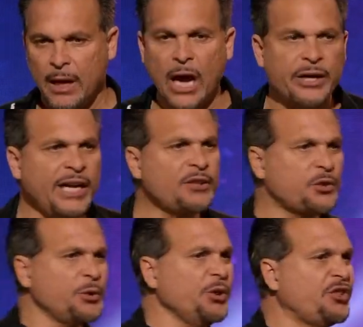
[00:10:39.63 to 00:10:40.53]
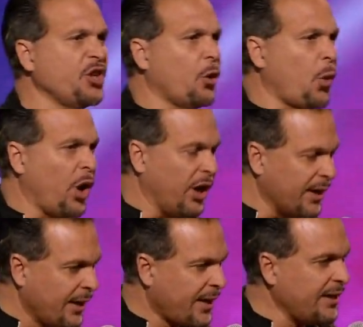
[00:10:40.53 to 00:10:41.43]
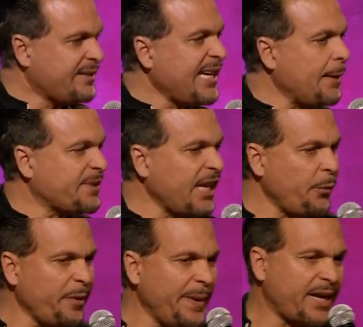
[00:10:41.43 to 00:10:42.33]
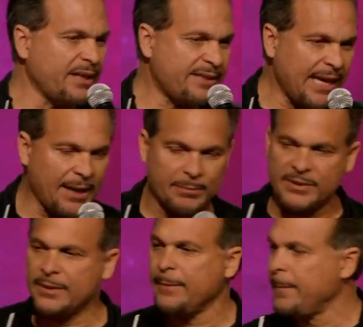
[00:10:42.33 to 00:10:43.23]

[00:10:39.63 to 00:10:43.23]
I'm going to introduce you to the word contempt. Say with me, contempt.